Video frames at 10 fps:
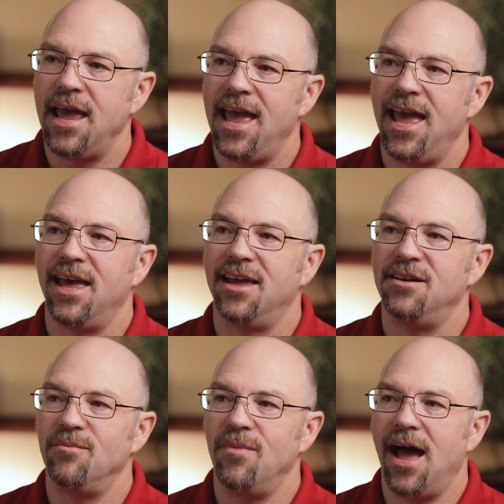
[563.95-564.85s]

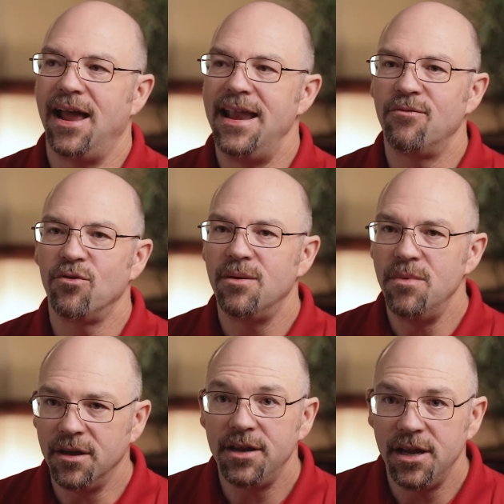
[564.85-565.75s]
And I never in a
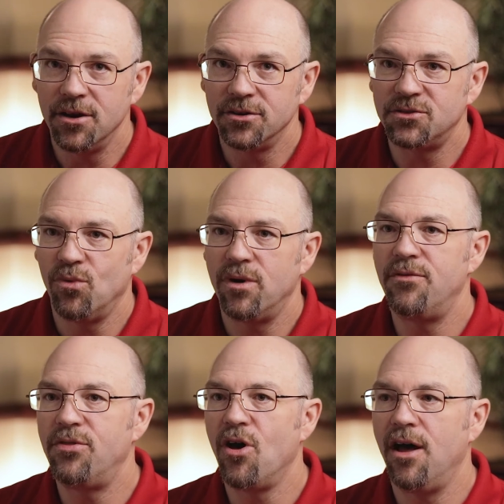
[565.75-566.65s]
million years would have
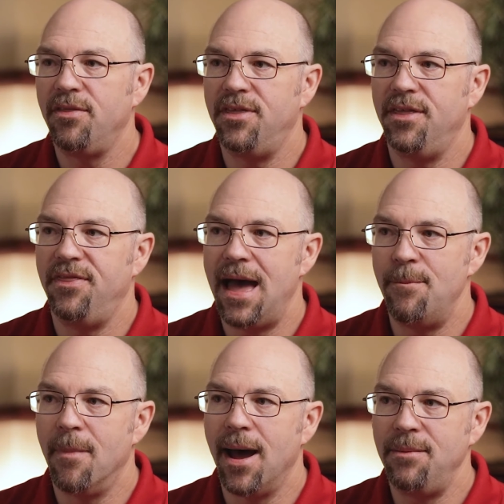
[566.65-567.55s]
thought that
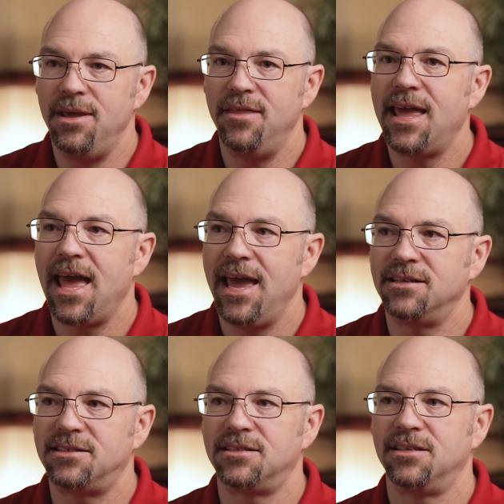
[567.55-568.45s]
might be the
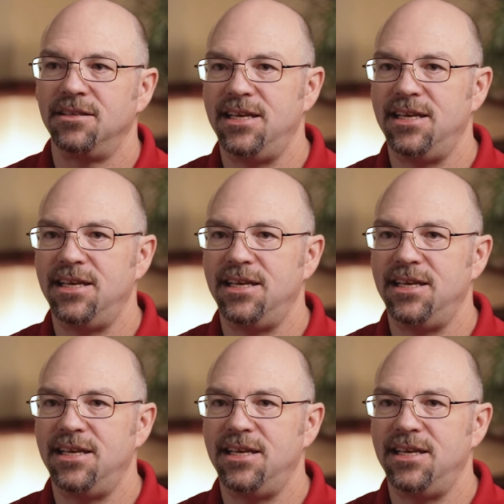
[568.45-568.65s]
case